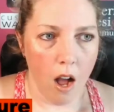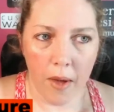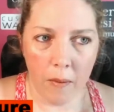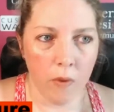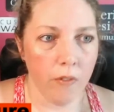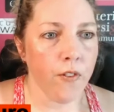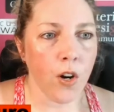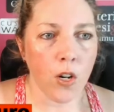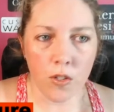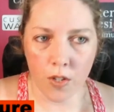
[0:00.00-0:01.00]
well,
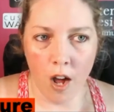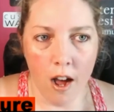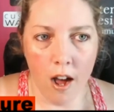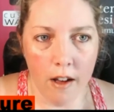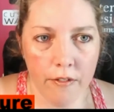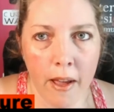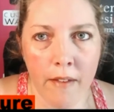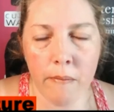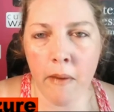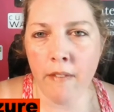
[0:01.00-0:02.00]
first off,
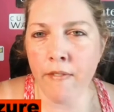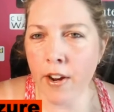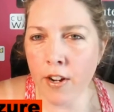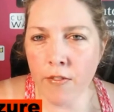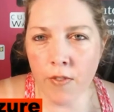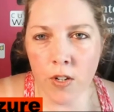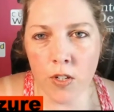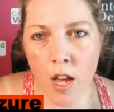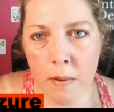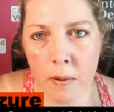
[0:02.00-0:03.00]
my very first
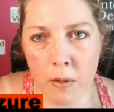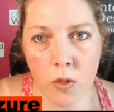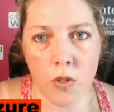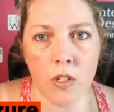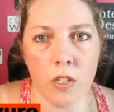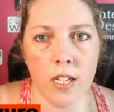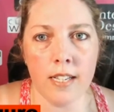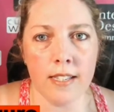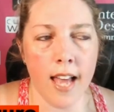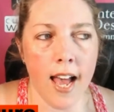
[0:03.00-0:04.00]
thought about social
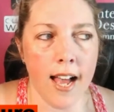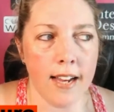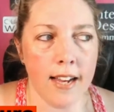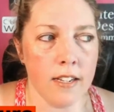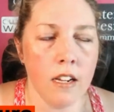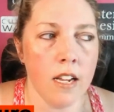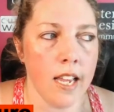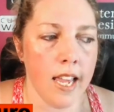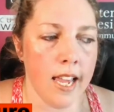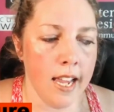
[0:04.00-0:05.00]
is that
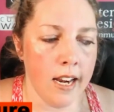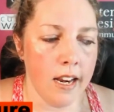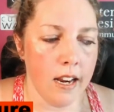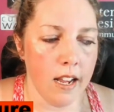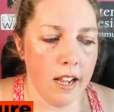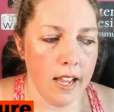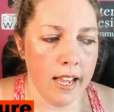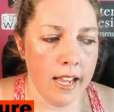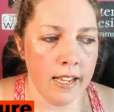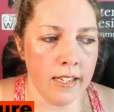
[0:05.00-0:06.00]
it
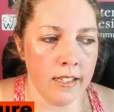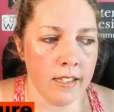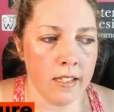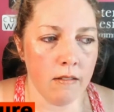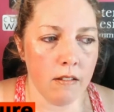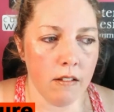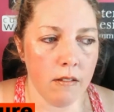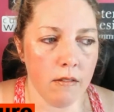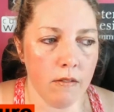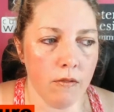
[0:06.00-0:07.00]
is
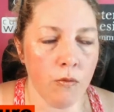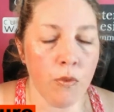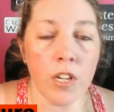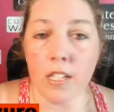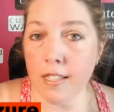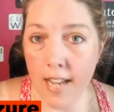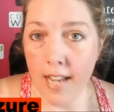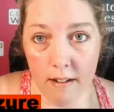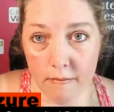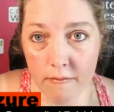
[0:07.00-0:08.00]
real
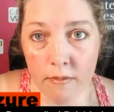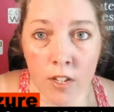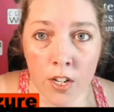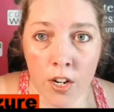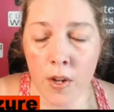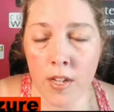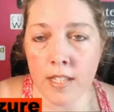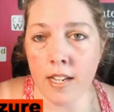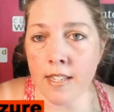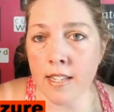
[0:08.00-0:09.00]
estate.
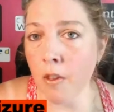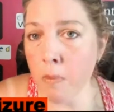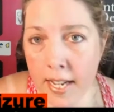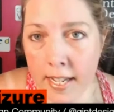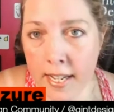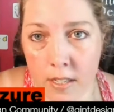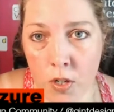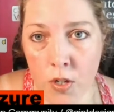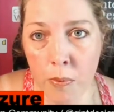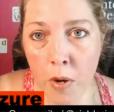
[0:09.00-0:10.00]
It's another place to
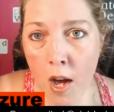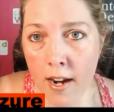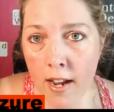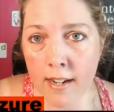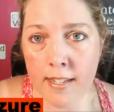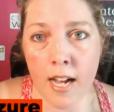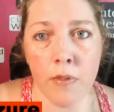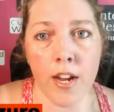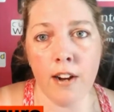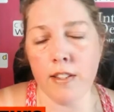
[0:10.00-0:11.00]
put your product out
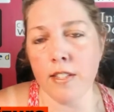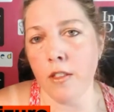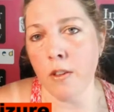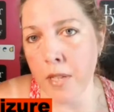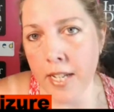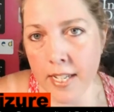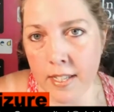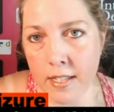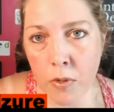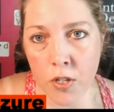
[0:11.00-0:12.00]
there. It's another
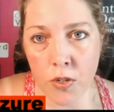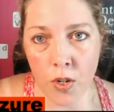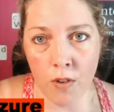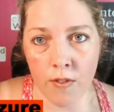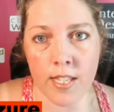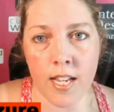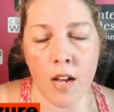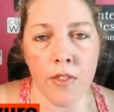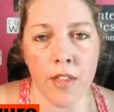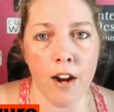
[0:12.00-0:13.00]
place to put your service
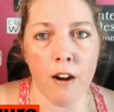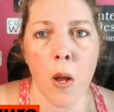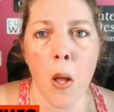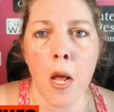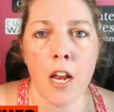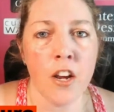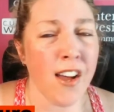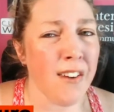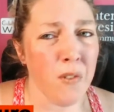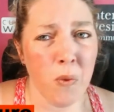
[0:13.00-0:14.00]
out there.
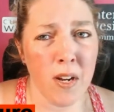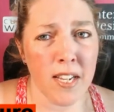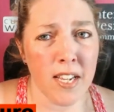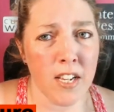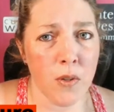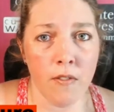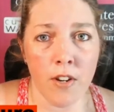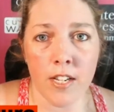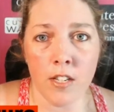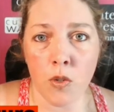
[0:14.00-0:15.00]
Not everyone can do
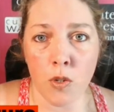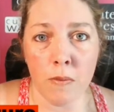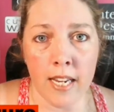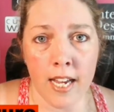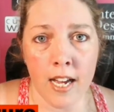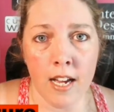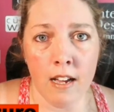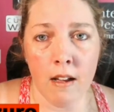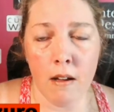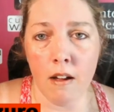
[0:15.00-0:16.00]
every social
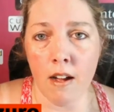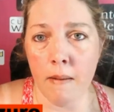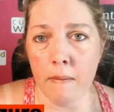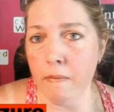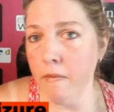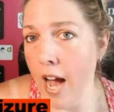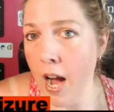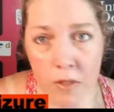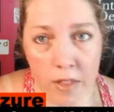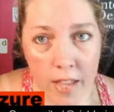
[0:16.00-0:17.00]
media
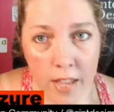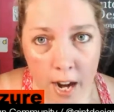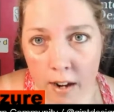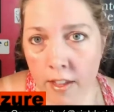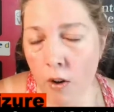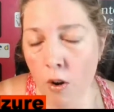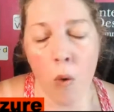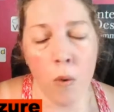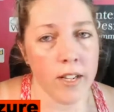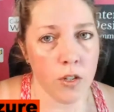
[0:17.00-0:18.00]
out there, and there are
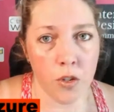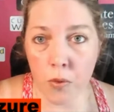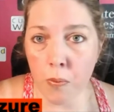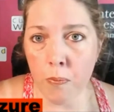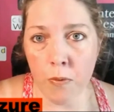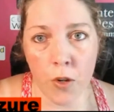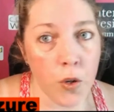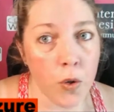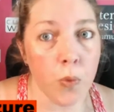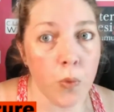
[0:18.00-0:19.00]
always new
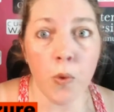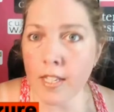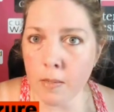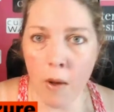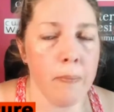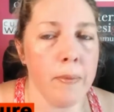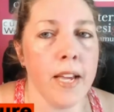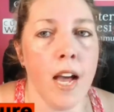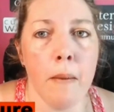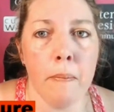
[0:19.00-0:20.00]
ones popping
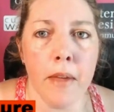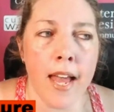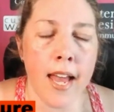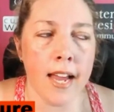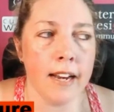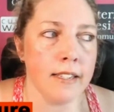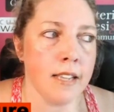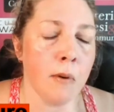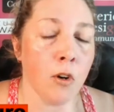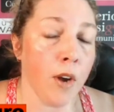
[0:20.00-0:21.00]
up, and
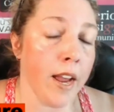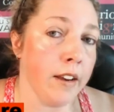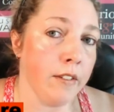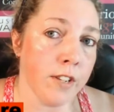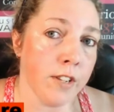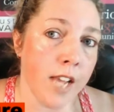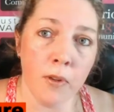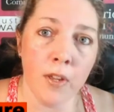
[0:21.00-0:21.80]
some are great to help you get